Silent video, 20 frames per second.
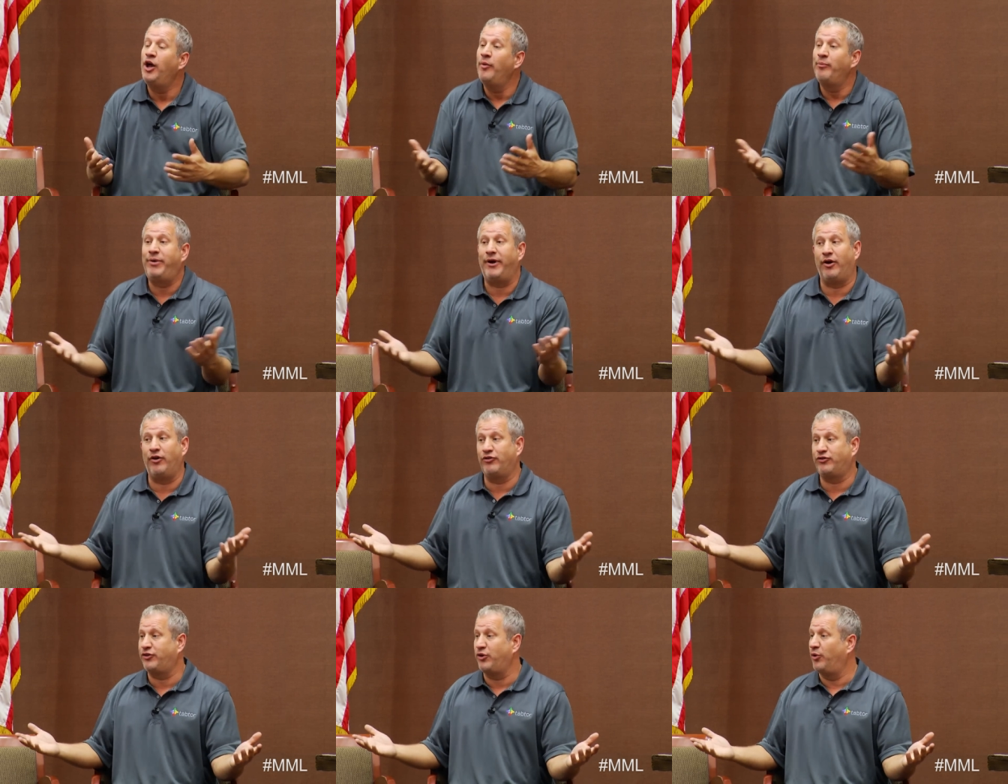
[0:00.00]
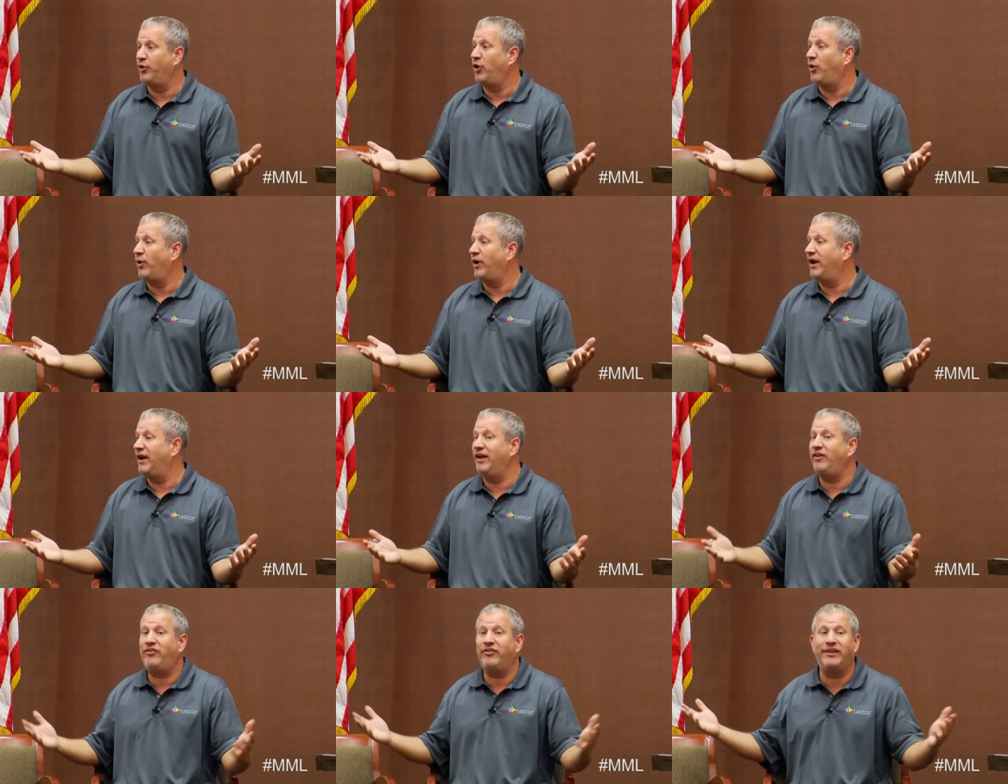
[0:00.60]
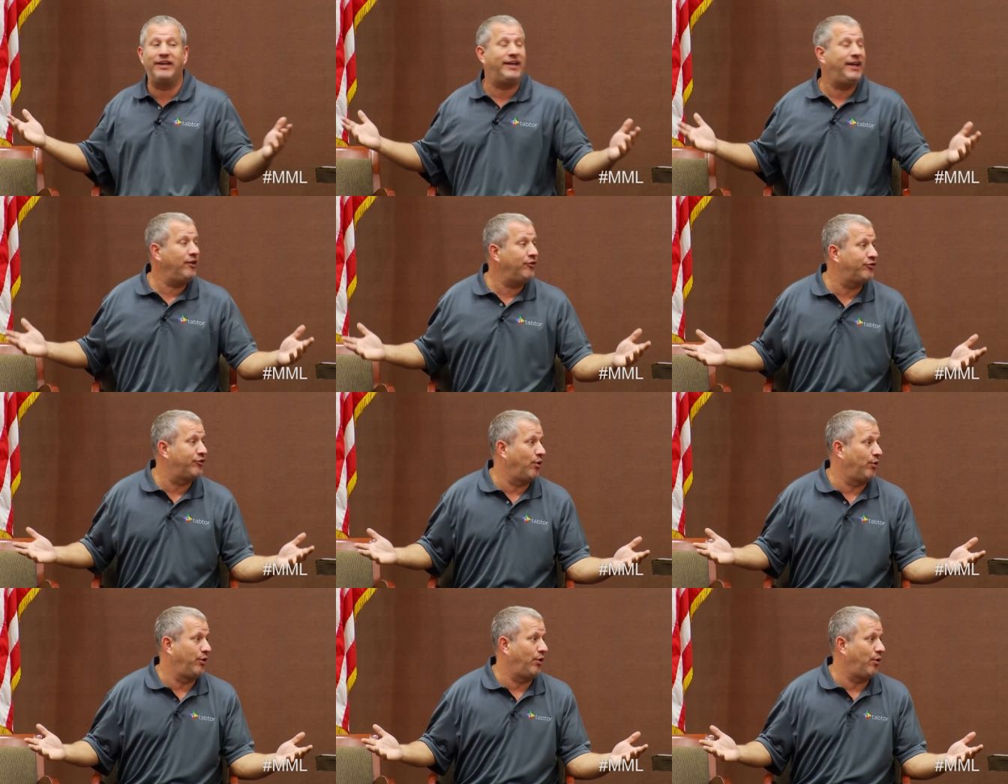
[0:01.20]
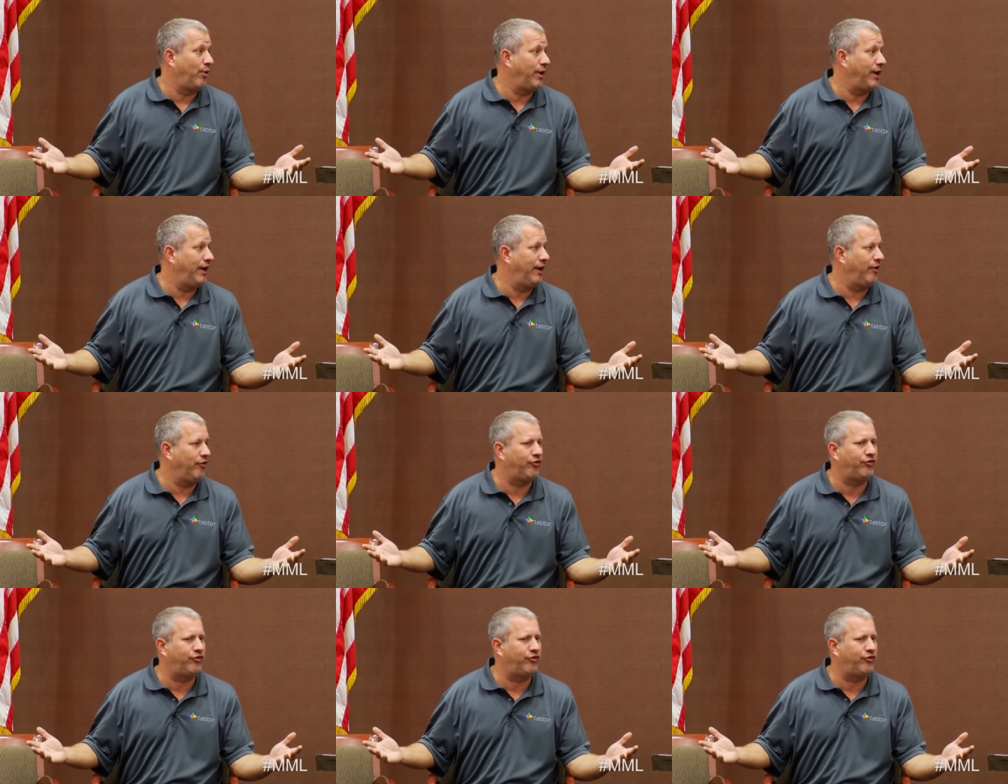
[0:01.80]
Parents don't know what it is and the kids don't know what it is.